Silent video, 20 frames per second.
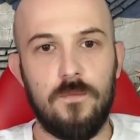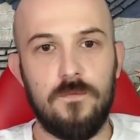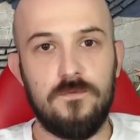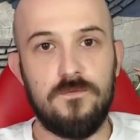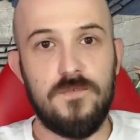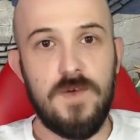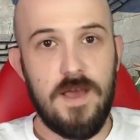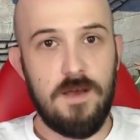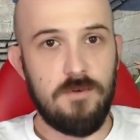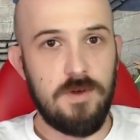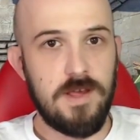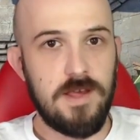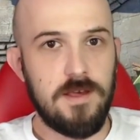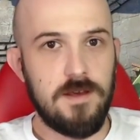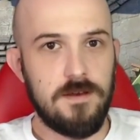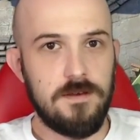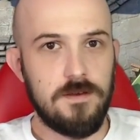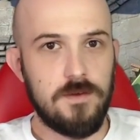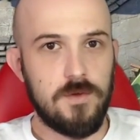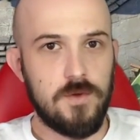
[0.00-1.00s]
very
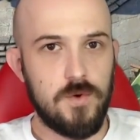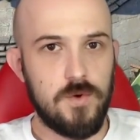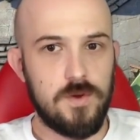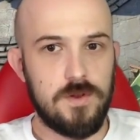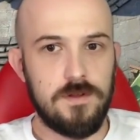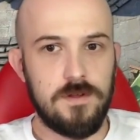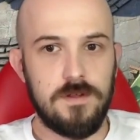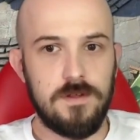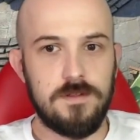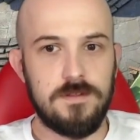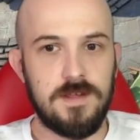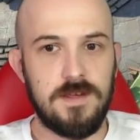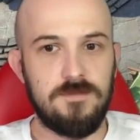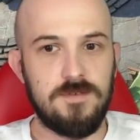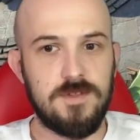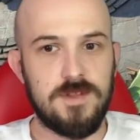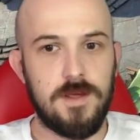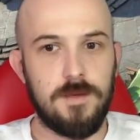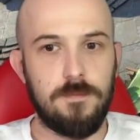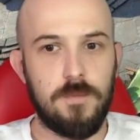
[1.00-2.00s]
good
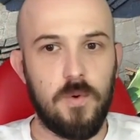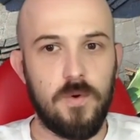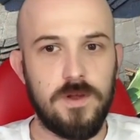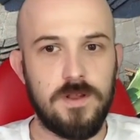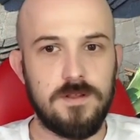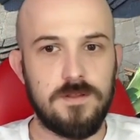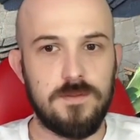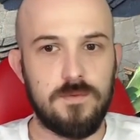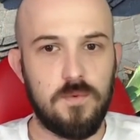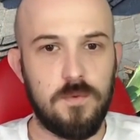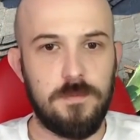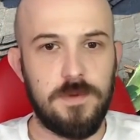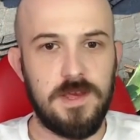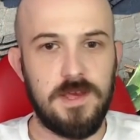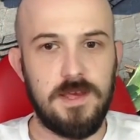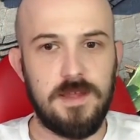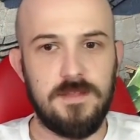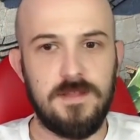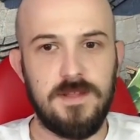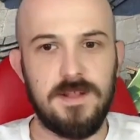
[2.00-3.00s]
CVC points will
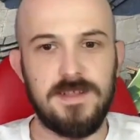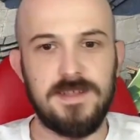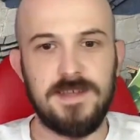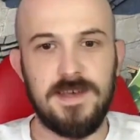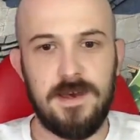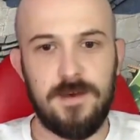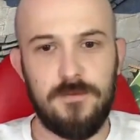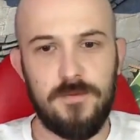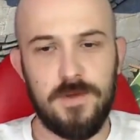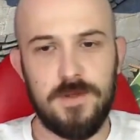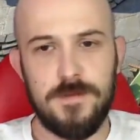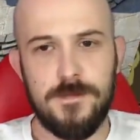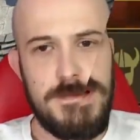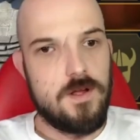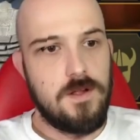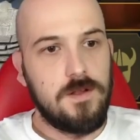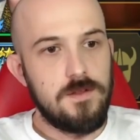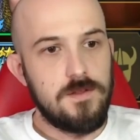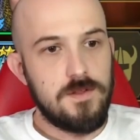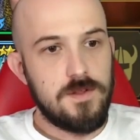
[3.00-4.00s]
be in the Tavern.
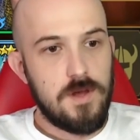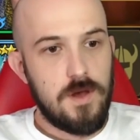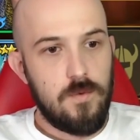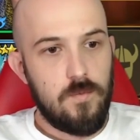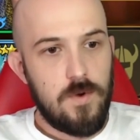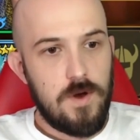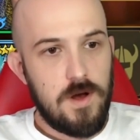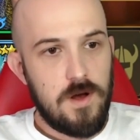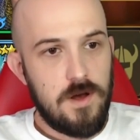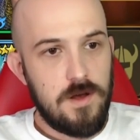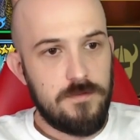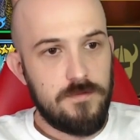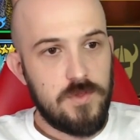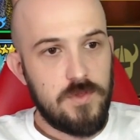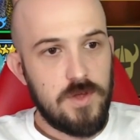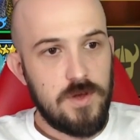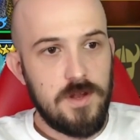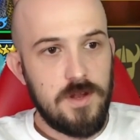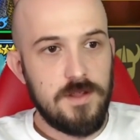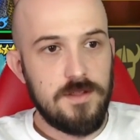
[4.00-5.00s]
So what I've
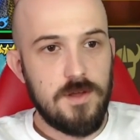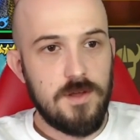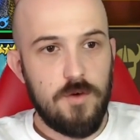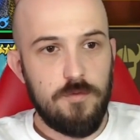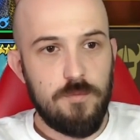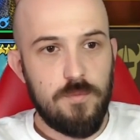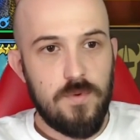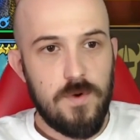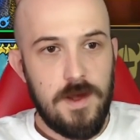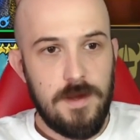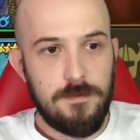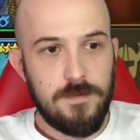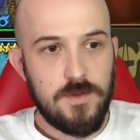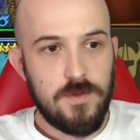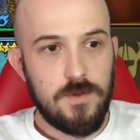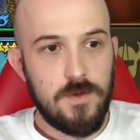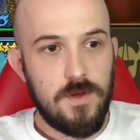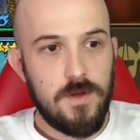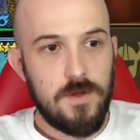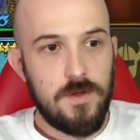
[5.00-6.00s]
done is I've prepped
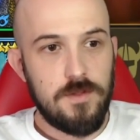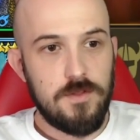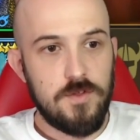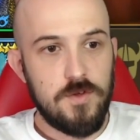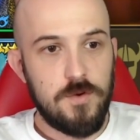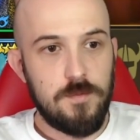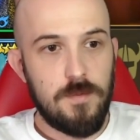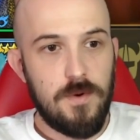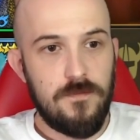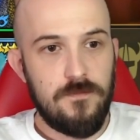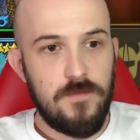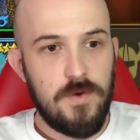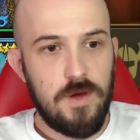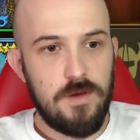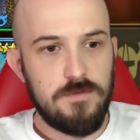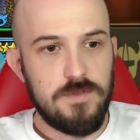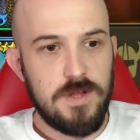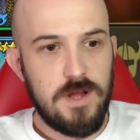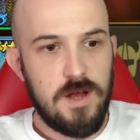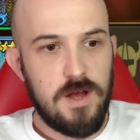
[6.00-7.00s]
some
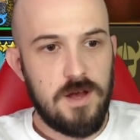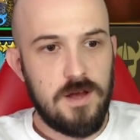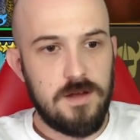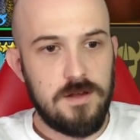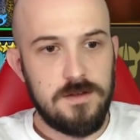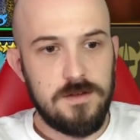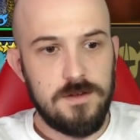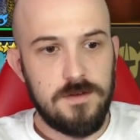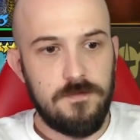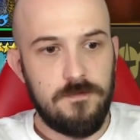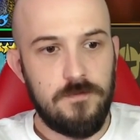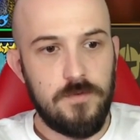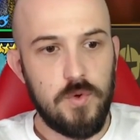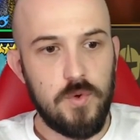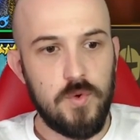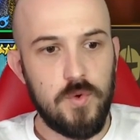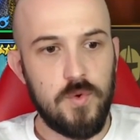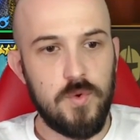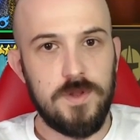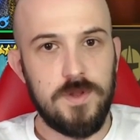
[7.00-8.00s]
5-star
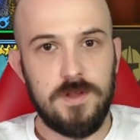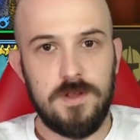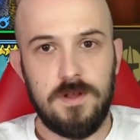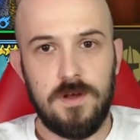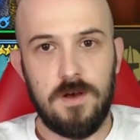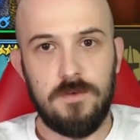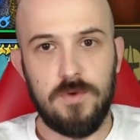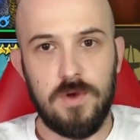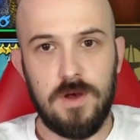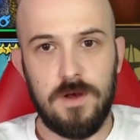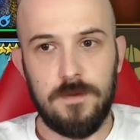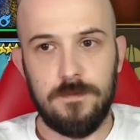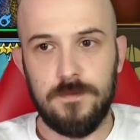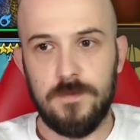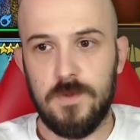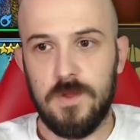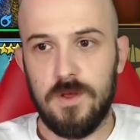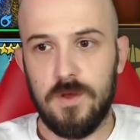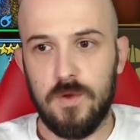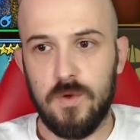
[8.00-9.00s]
food. I've got
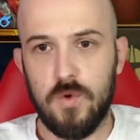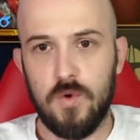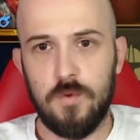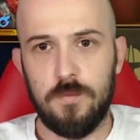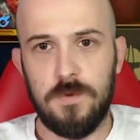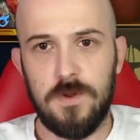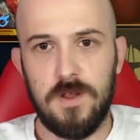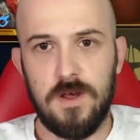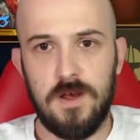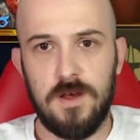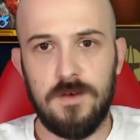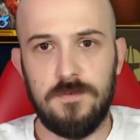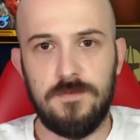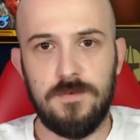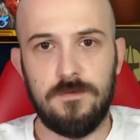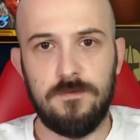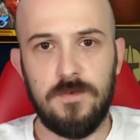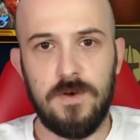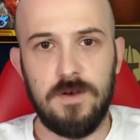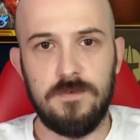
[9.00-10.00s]
a couple of
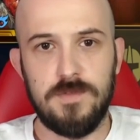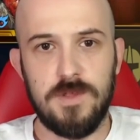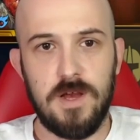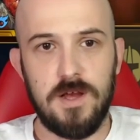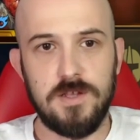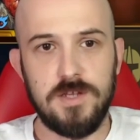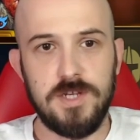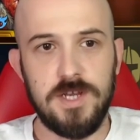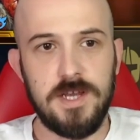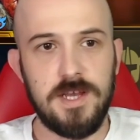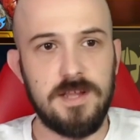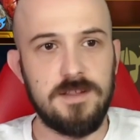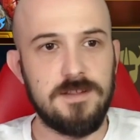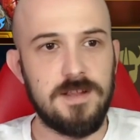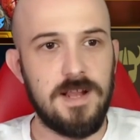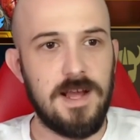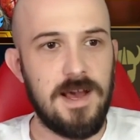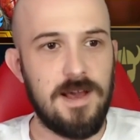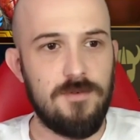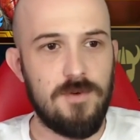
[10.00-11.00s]
5-star chickens
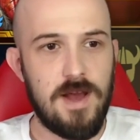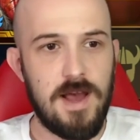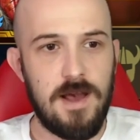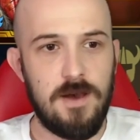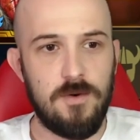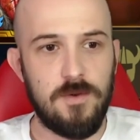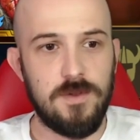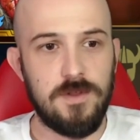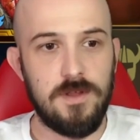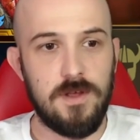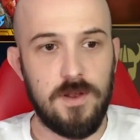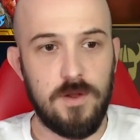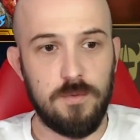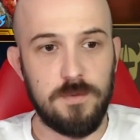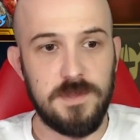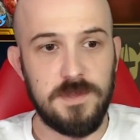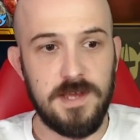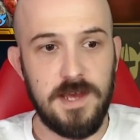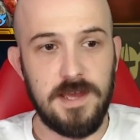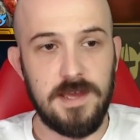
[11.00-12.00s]
lay around, and I'll be
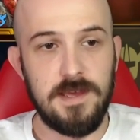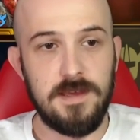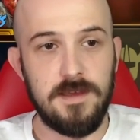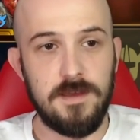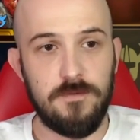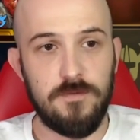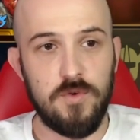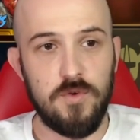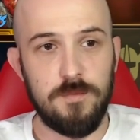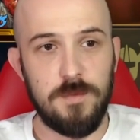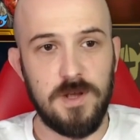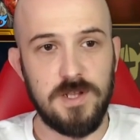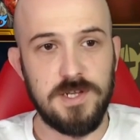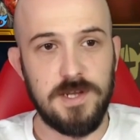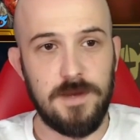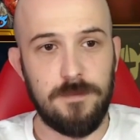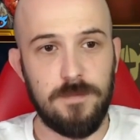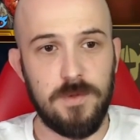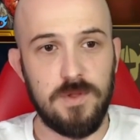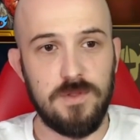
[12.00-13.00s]
taking a few of my
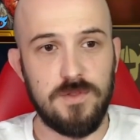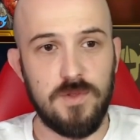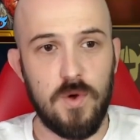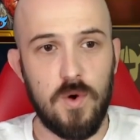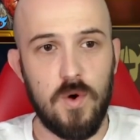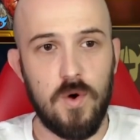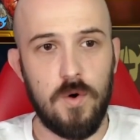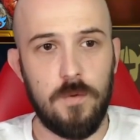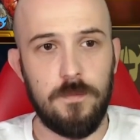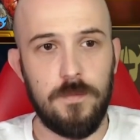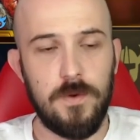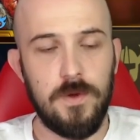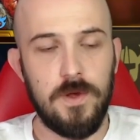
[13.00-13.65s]
champions up